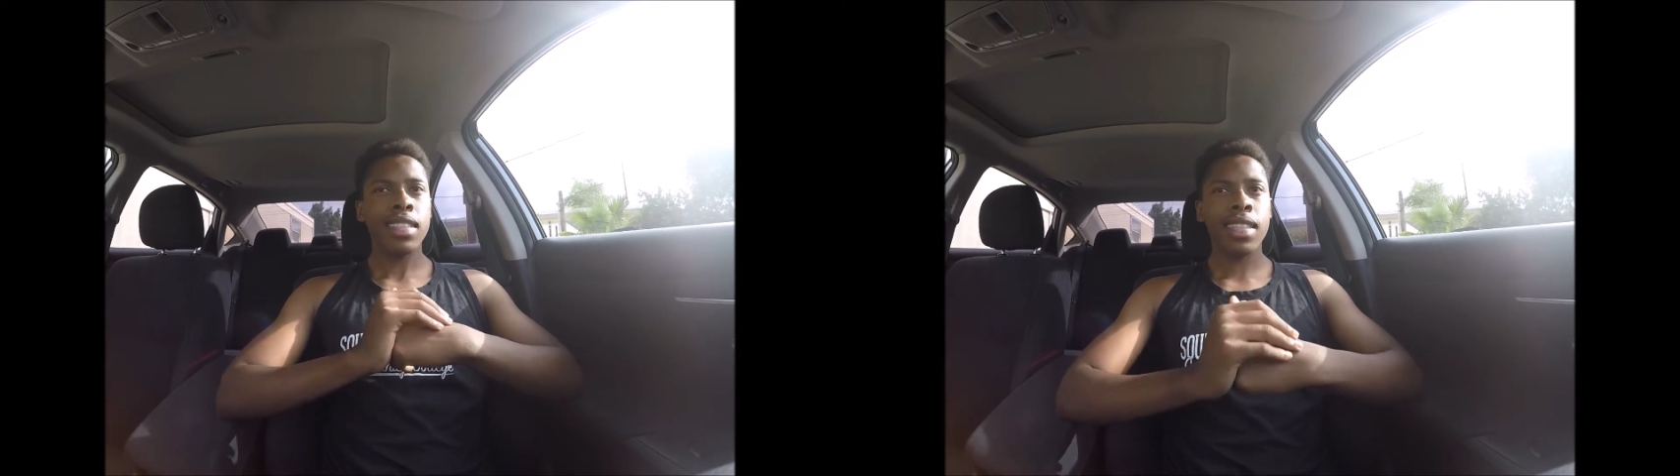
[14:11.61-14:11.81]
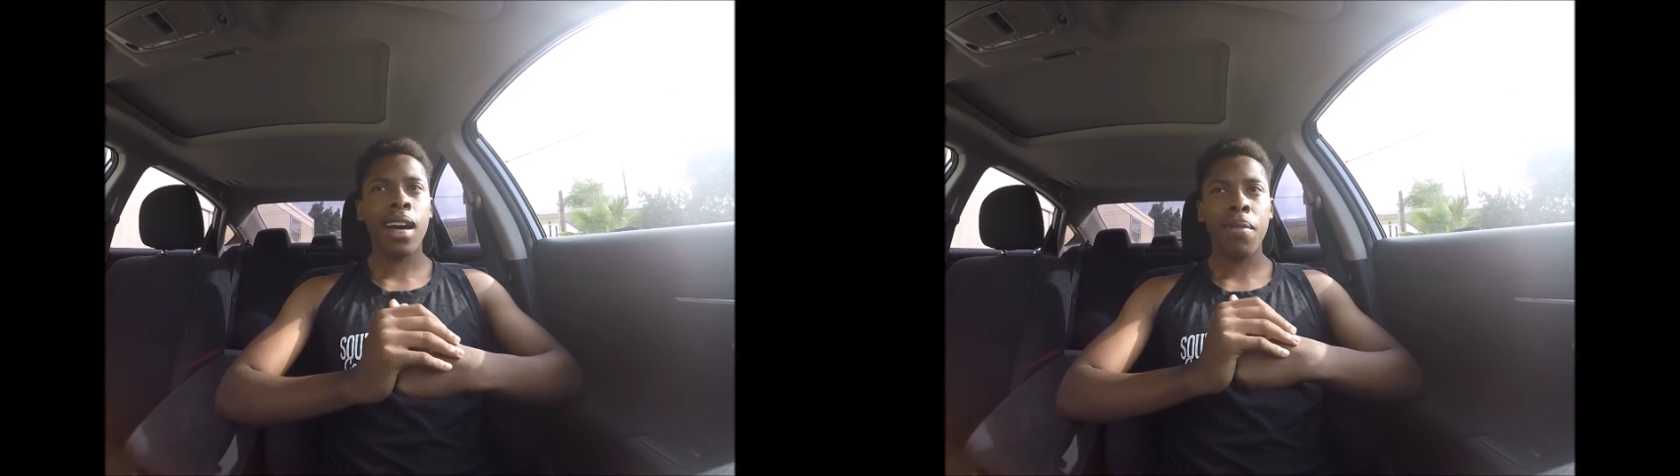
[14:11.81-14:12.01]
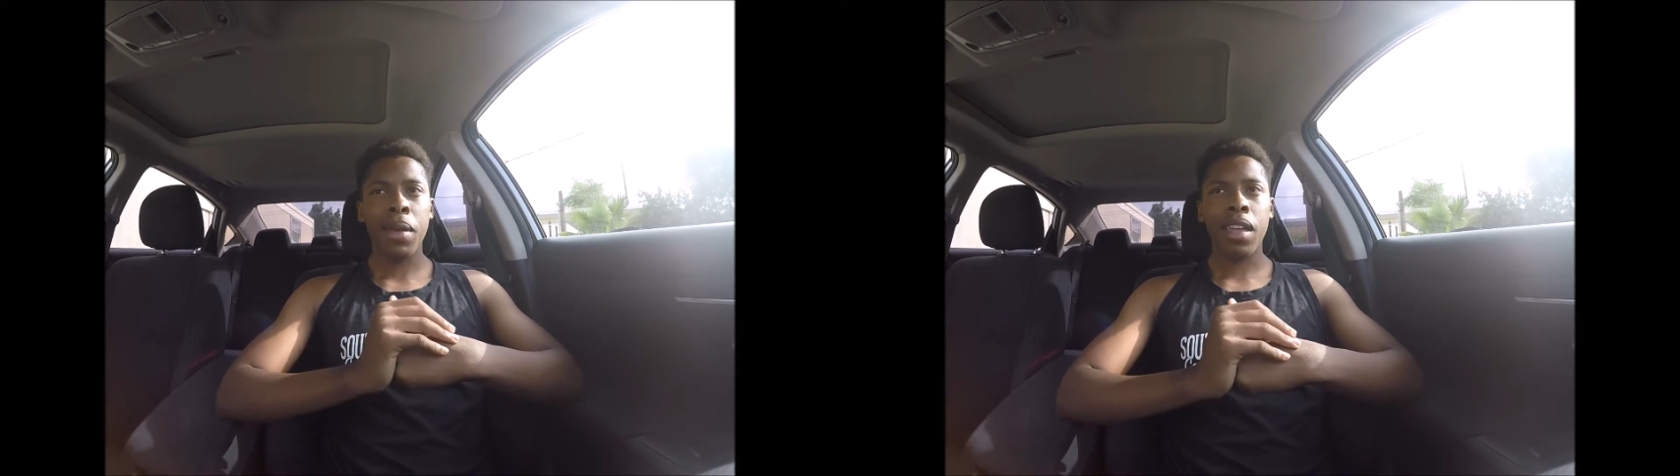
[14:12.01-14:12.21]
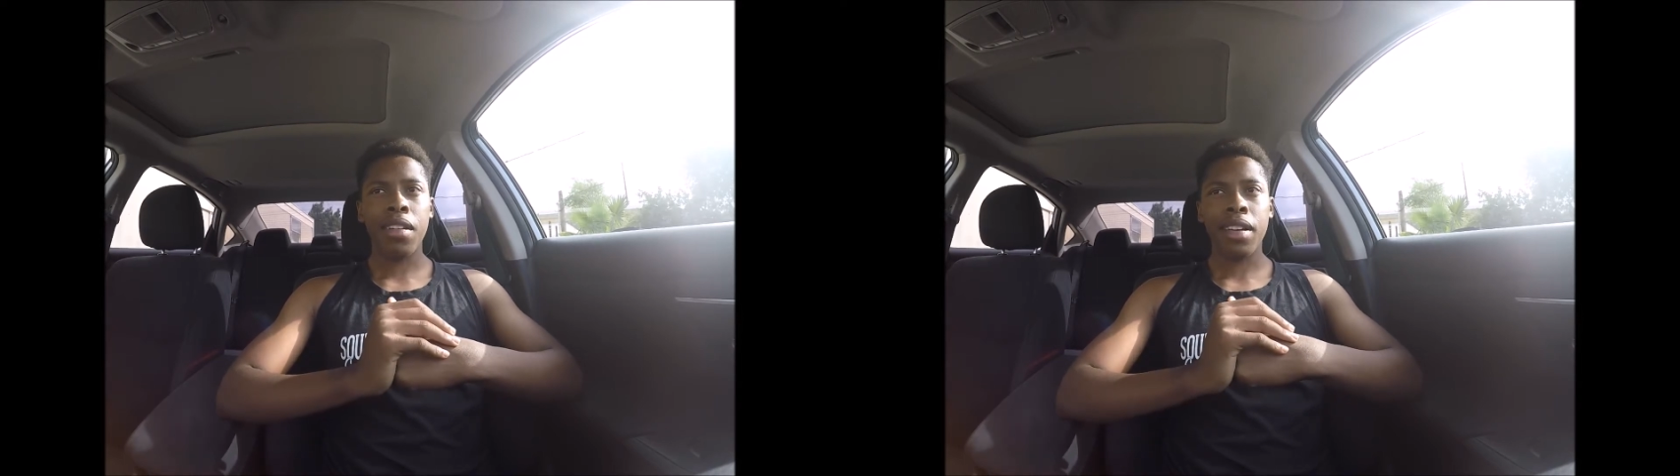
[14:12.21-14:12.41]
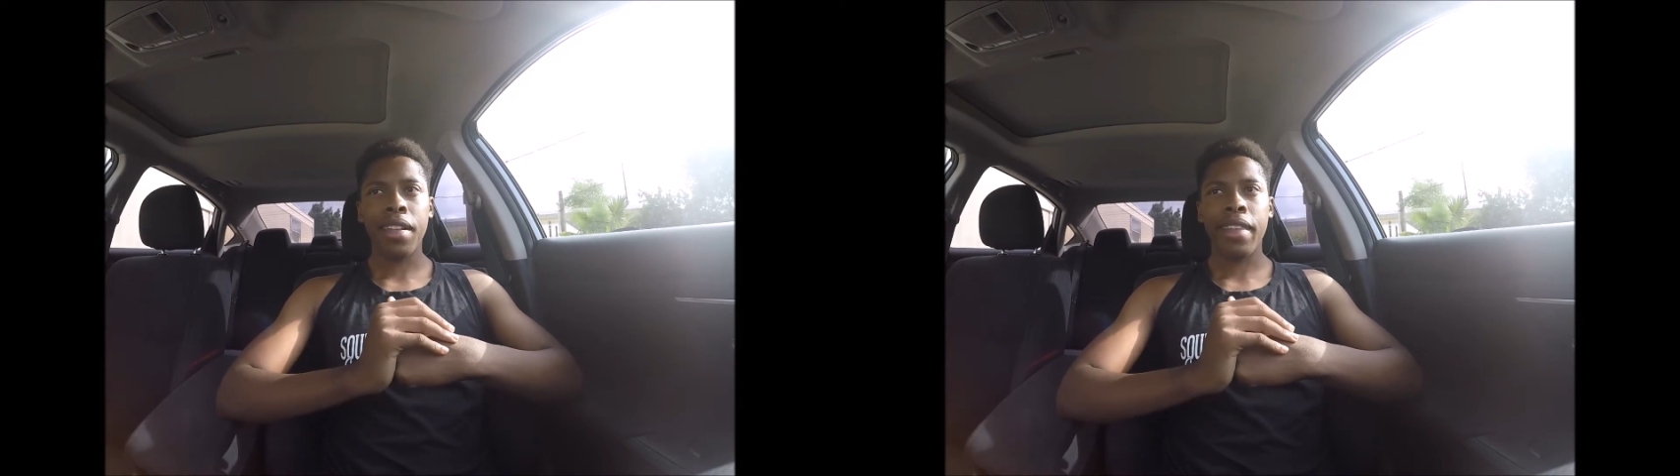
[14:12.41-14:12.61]
to sound mean
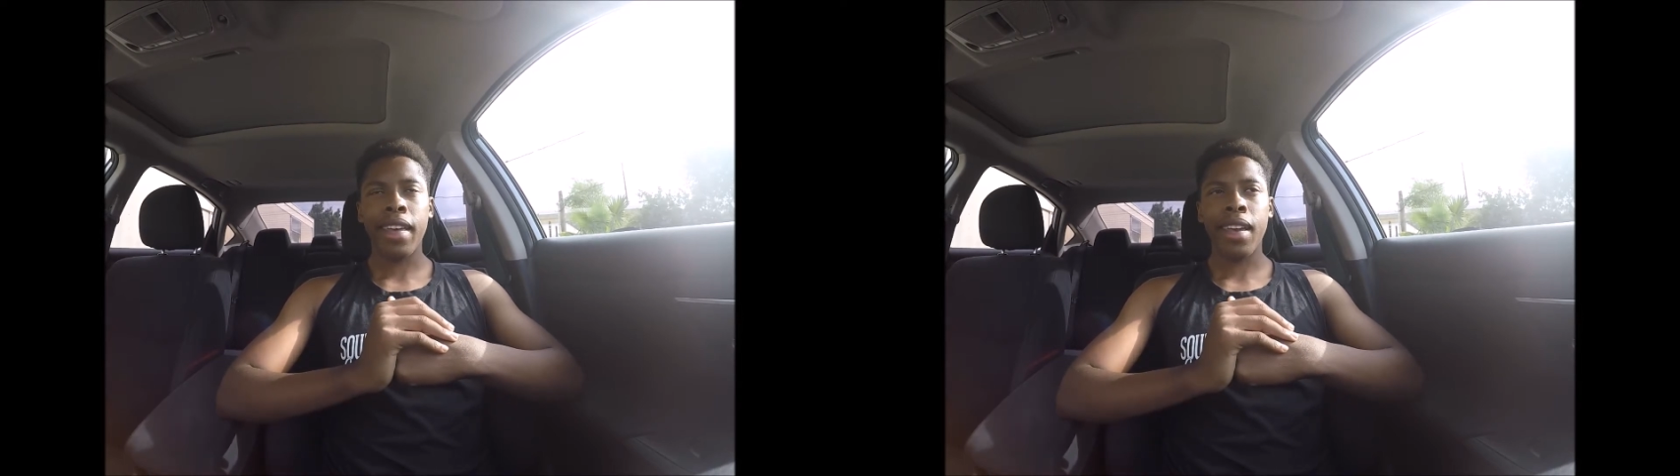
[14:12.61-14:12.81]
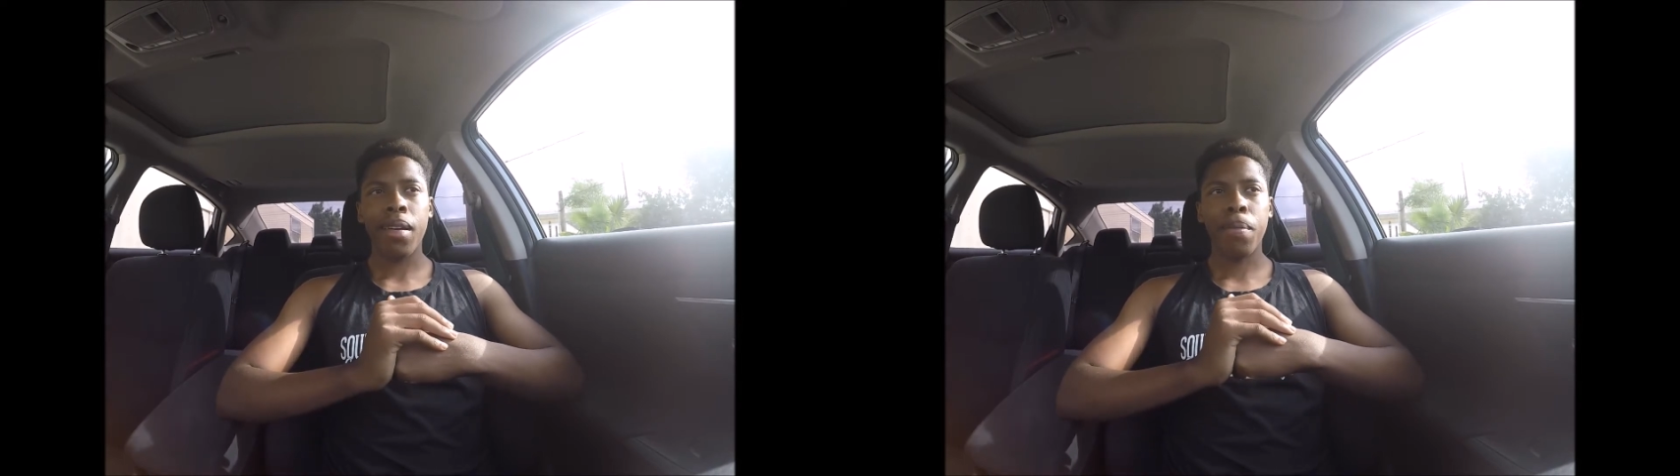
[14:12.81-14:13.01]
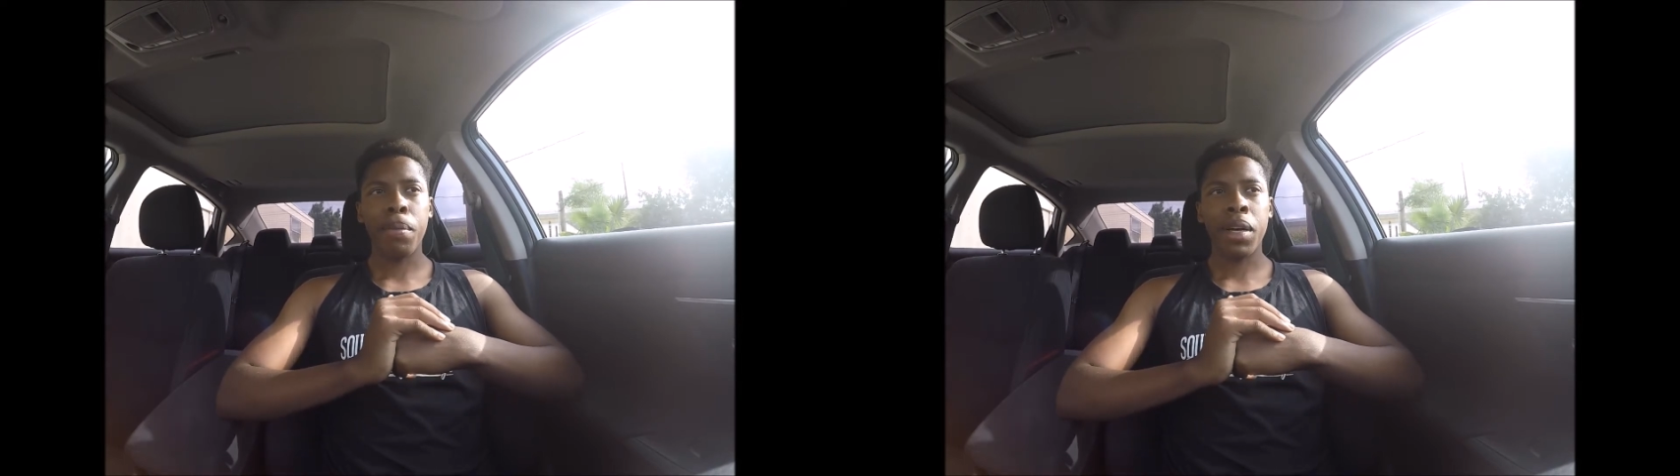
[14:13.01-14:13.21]
or anything,